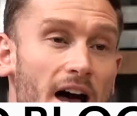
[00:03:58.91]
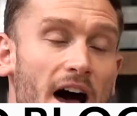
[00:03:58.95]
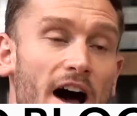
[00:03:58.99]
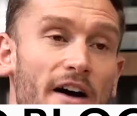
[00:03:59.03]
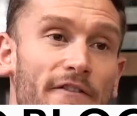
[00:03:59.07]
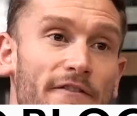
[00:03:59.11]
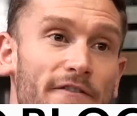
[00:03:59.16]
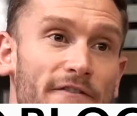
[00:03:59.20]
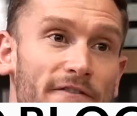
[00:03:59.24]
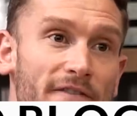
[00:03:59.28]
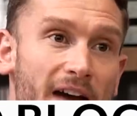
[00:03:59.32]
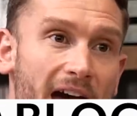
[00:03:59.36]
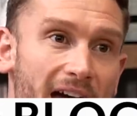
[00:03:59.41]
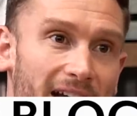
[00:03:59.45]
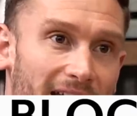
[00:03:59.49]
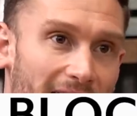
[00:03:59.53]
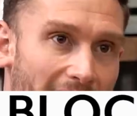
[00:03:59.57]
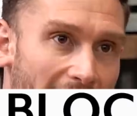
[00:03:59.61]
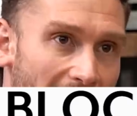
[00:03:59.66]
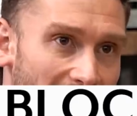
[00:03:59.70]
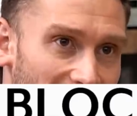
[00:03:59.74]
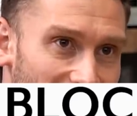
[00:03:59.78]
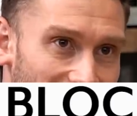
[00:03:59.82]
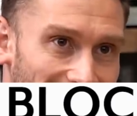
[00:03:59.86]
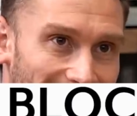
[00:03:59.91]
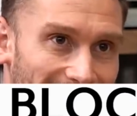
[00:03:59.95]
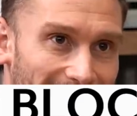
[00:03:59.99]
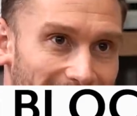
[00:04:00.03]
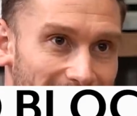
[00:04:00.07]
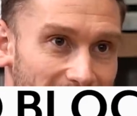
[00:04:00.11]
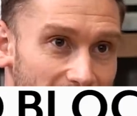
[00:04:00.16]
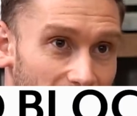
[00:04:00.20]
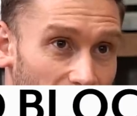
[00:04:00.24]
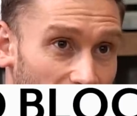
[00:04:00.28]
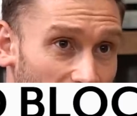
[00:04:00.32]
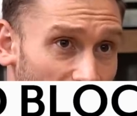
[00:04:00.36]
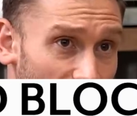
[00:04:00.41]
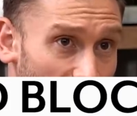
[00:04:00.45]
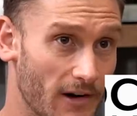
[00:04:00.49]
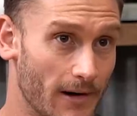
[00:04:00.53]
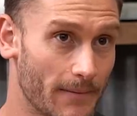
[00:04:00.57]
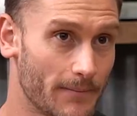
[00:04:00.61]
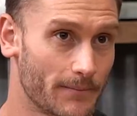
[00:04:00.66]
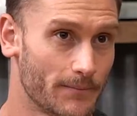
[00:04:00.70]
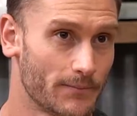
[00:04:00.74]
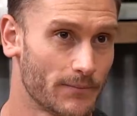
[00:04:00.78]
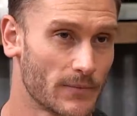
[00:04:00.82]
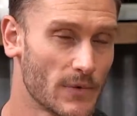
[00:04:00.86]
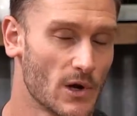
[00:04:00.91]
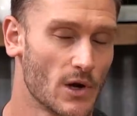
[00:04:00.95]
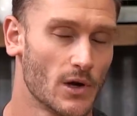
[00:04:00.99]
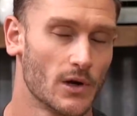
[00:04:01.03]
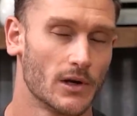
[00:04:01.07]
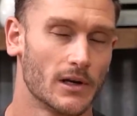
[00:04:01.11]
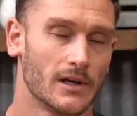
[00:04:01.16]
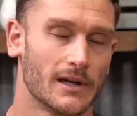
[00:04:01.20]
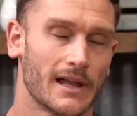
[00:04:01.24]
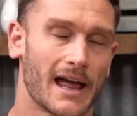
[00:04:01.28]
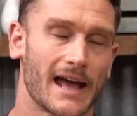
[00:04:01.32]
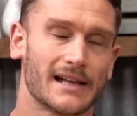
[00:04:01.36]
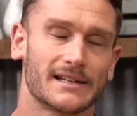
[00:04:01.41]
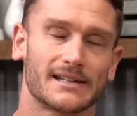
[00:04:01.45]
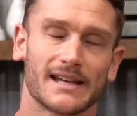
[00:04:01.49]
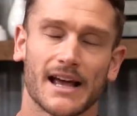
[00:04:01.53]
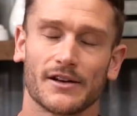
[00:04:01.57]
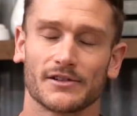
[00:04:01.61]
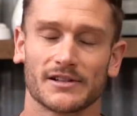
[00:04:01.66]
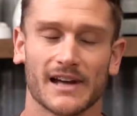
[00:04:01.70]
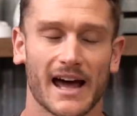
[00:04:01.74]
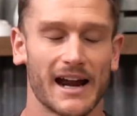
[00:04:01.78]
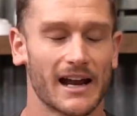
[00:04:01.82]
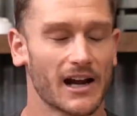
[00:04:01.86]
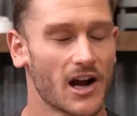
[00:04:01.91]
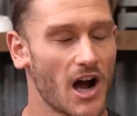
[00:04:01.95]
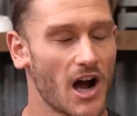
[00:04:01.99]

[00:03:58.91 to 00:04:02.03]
of fatty acids into the liver. That sounds kind of